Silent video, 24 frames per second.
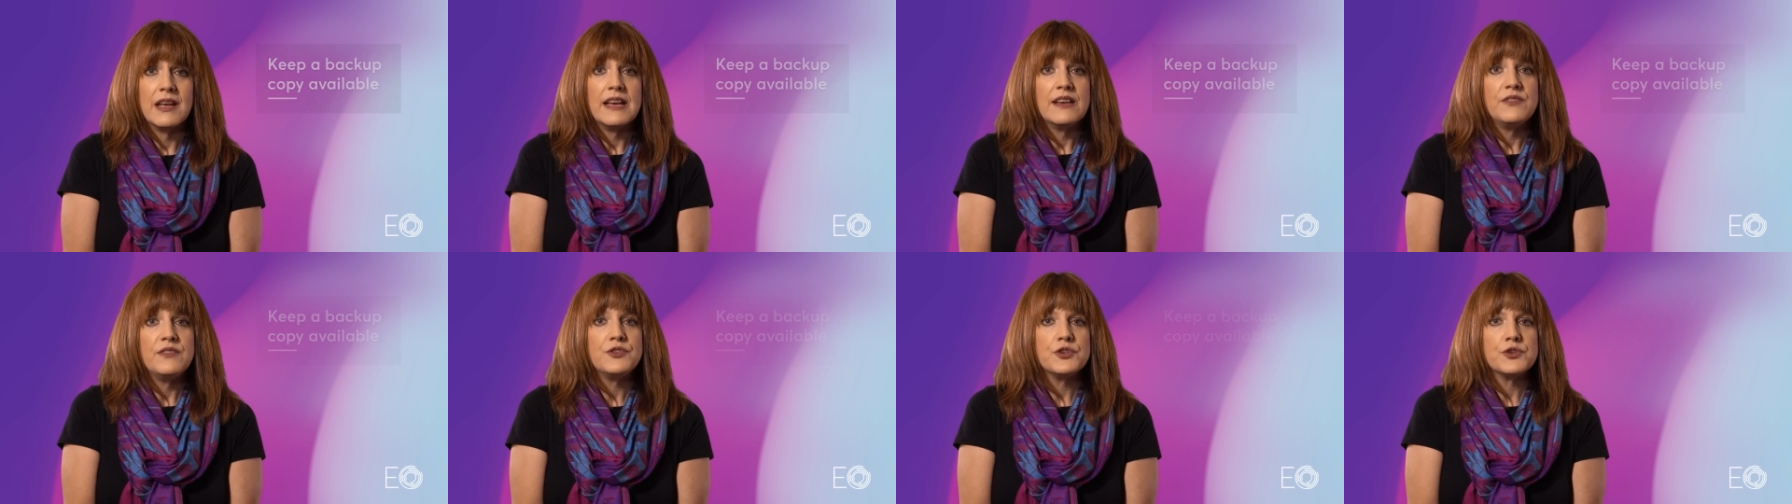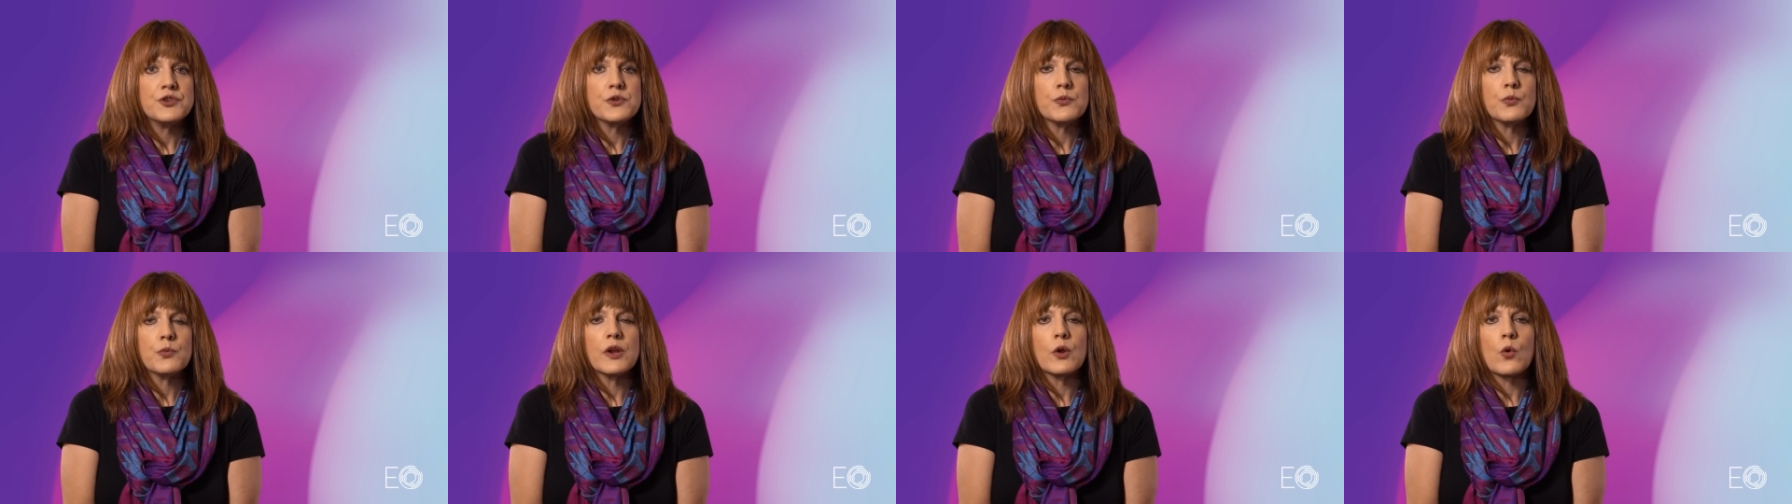If you
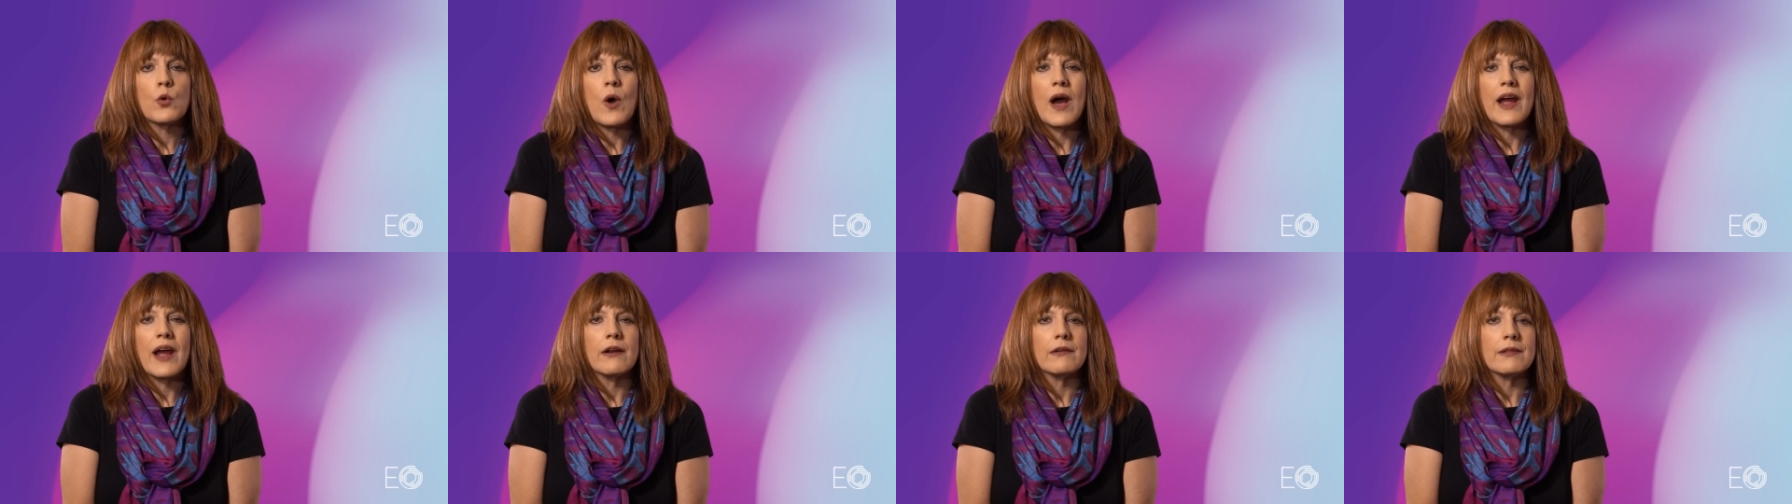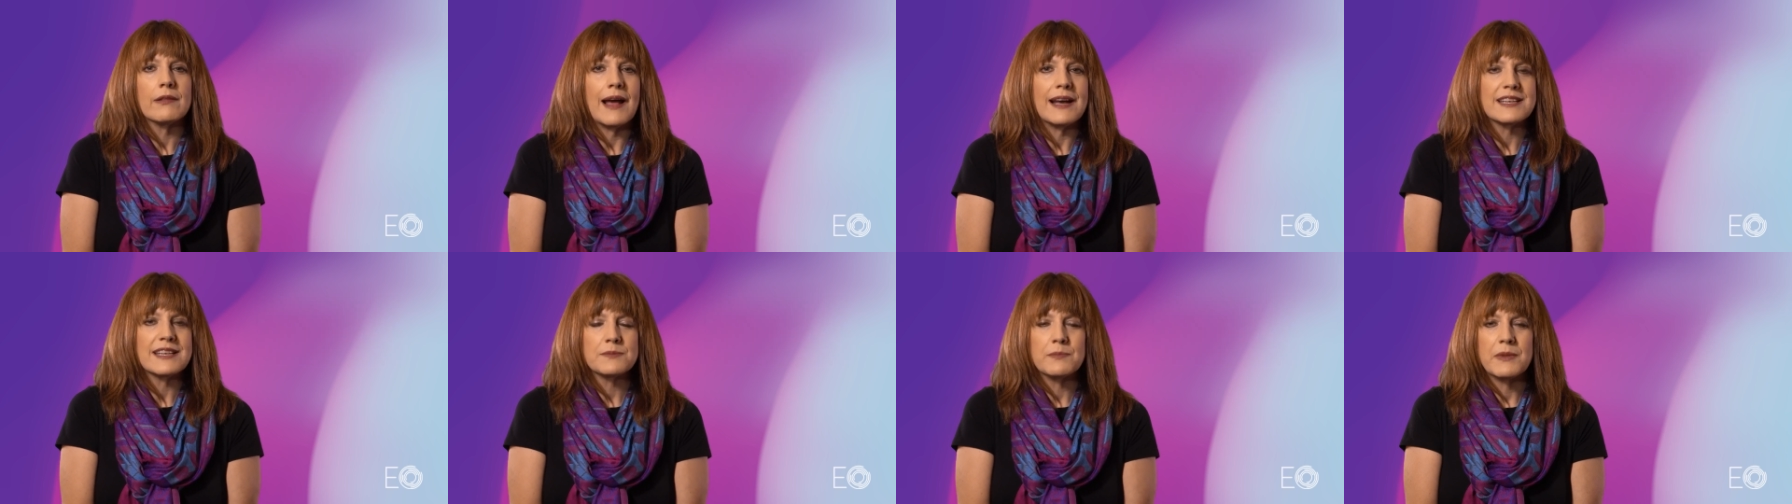should require
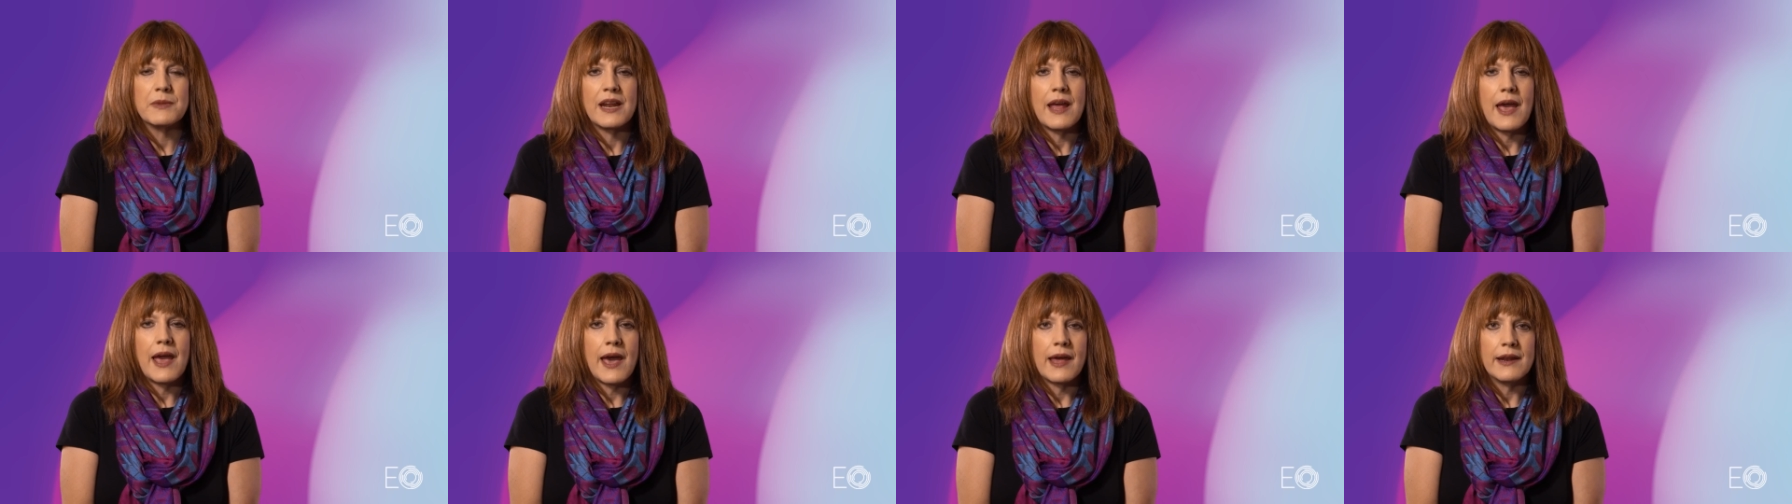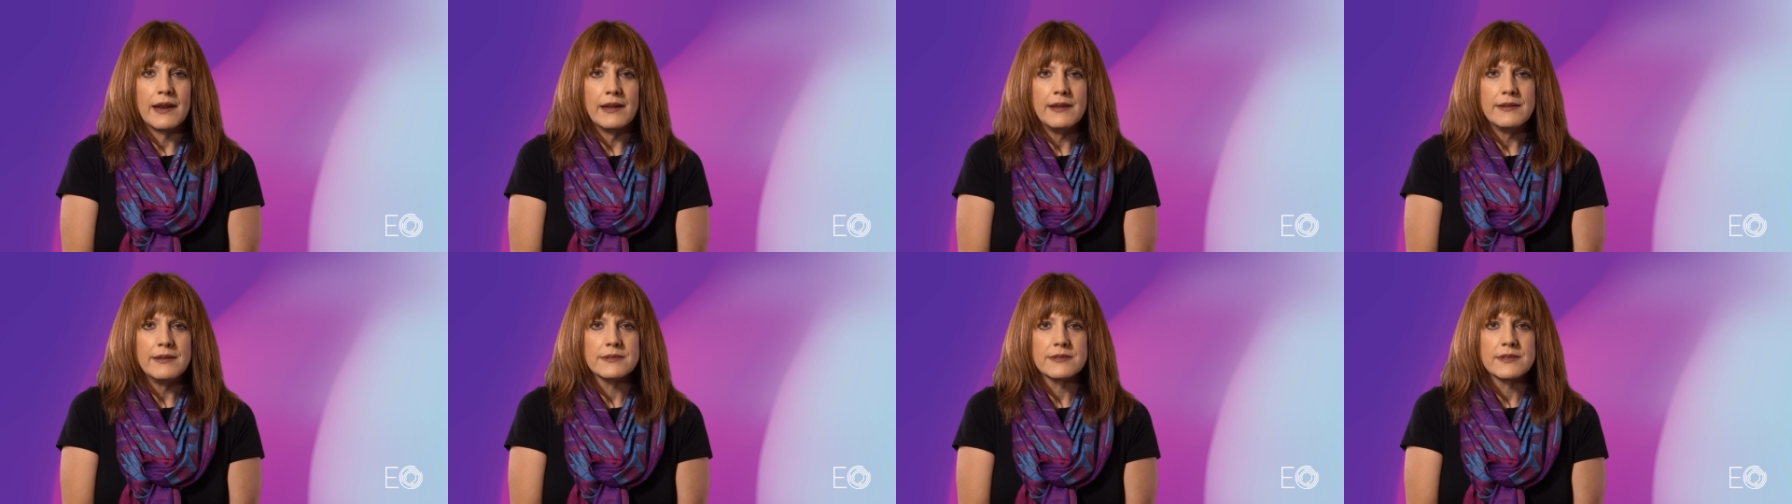last-minute
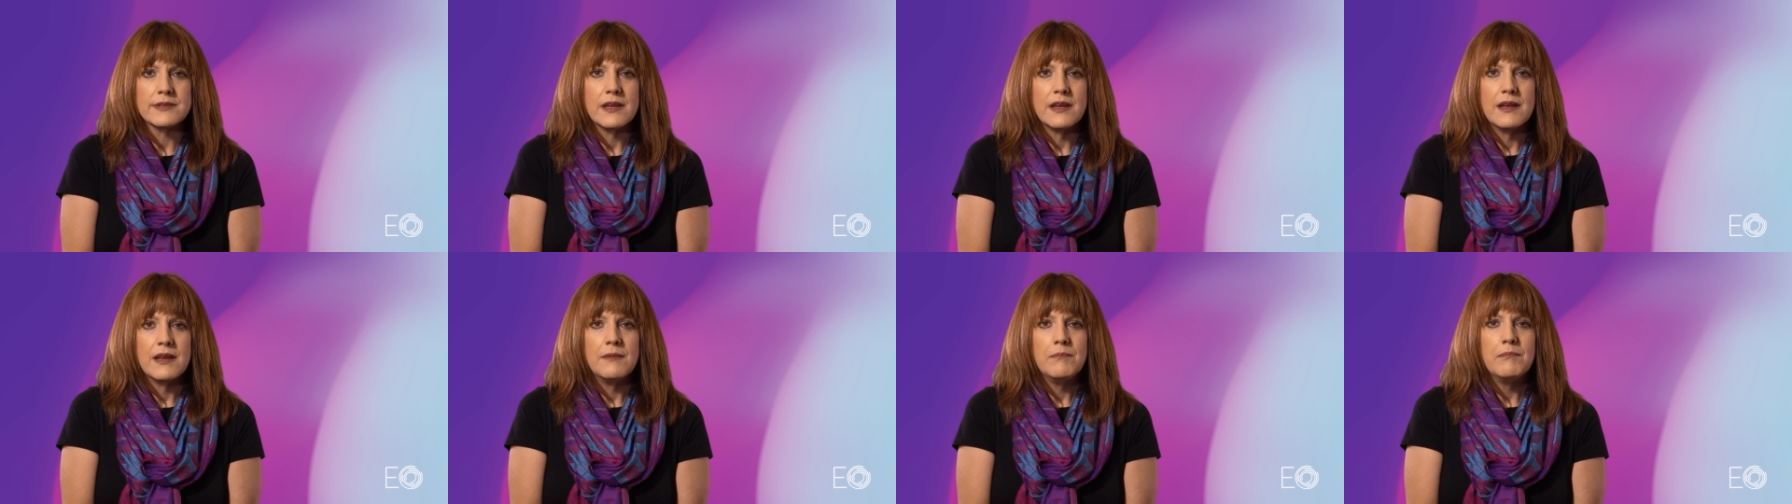edits,